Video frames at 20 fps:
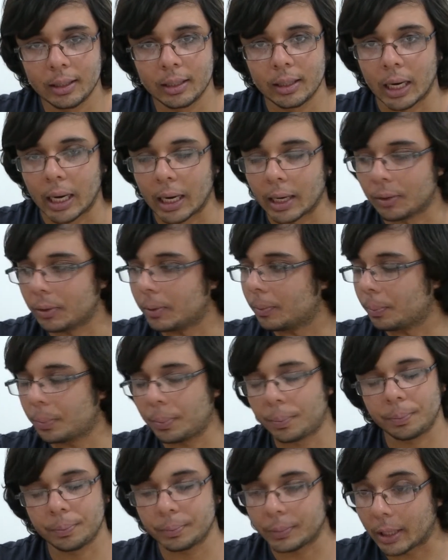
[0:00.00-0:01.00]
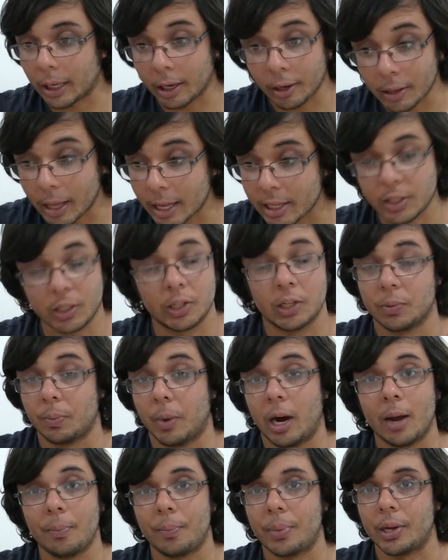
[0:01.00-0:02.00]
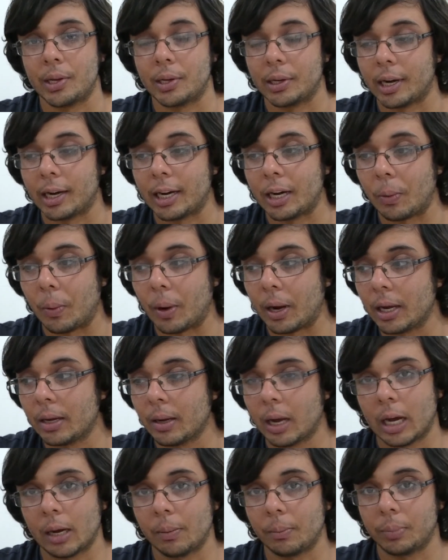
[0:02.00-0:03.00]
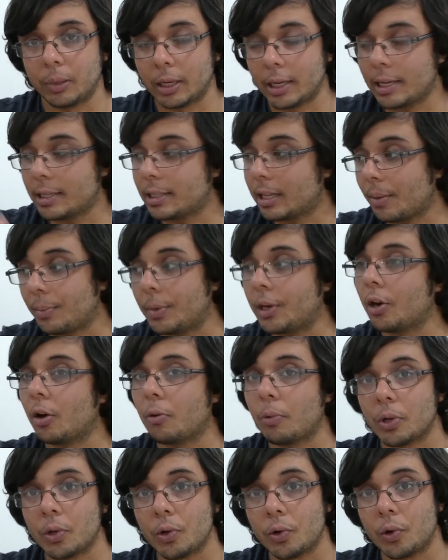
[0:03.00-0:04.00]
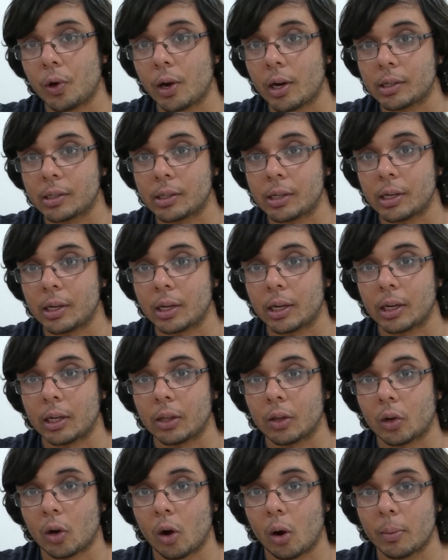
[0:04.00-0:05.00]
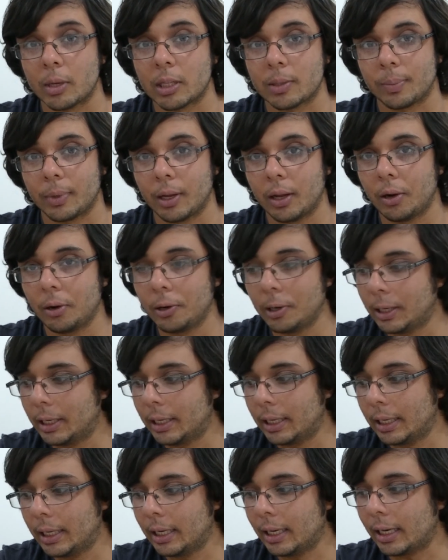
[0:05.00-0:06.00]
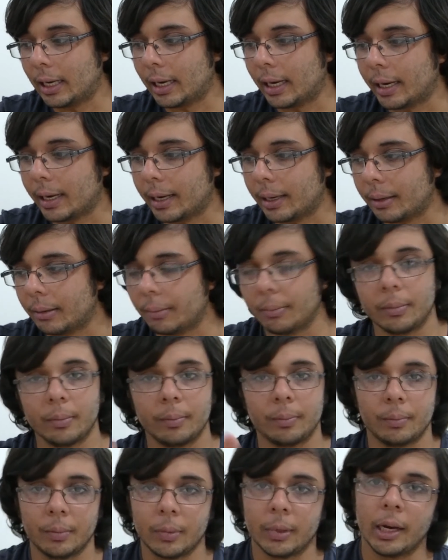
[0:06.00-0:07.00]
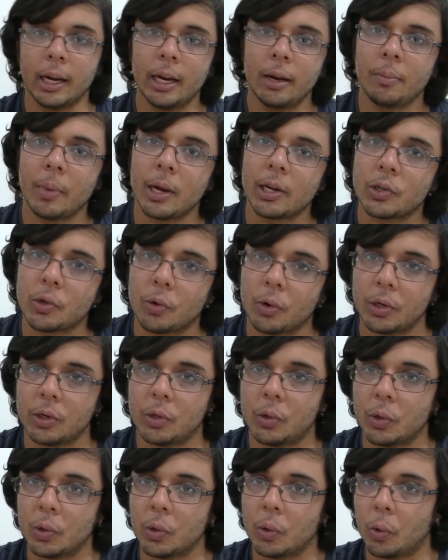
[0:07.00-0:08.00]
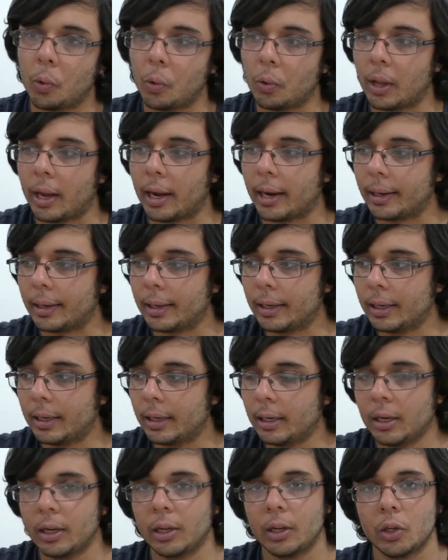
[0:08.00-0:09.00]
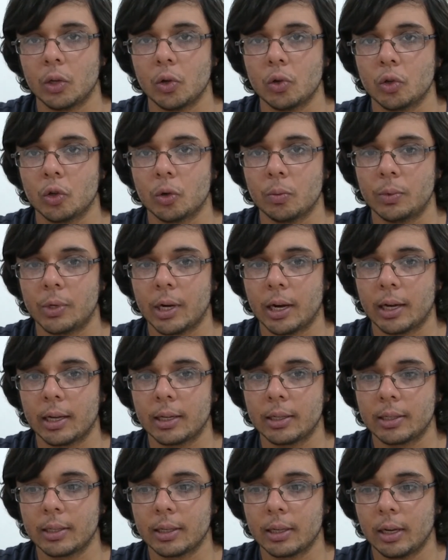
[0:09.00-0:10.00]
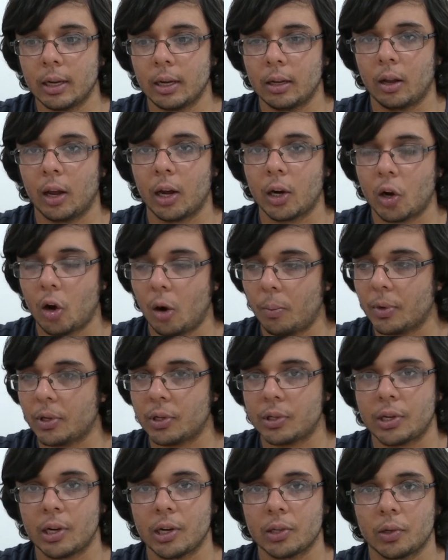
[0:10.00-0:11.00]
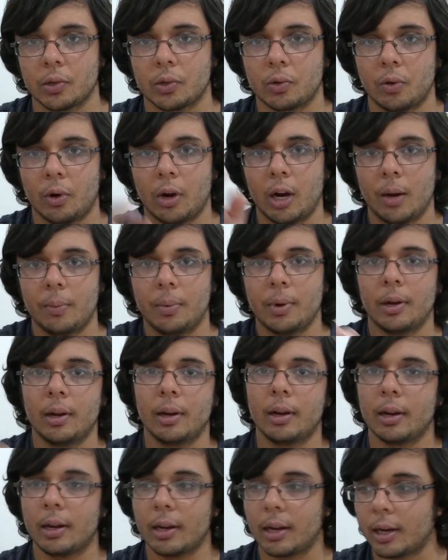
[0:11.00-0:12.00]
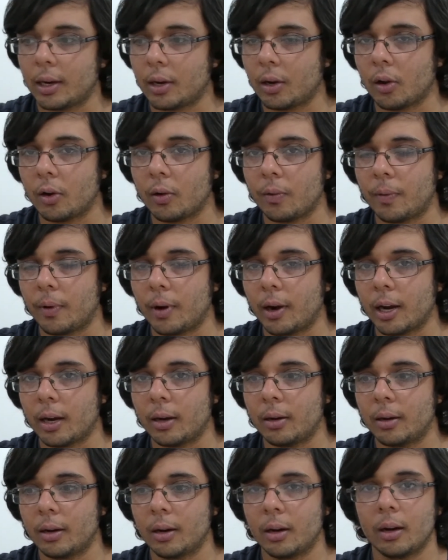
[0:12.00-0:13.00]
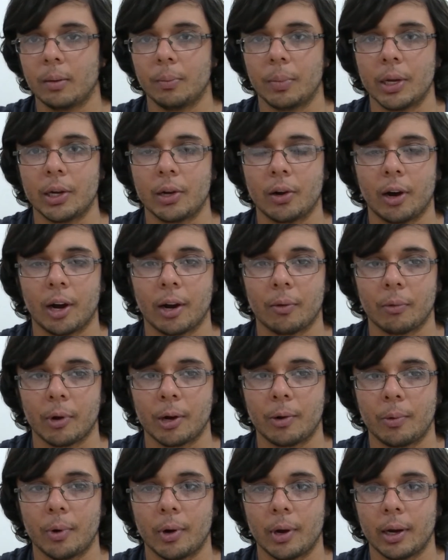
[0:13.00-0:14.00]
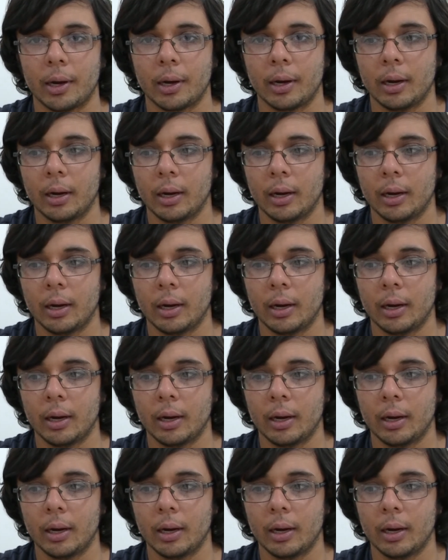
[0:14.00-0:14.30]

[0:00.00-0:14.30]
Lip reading: And that's just my opinion anyway. Please let me know what you guys think in the comments below, and yeah, make sure you do all that YouTube jazz, like, comment, share, subscribe, get notified, be kind, rewind.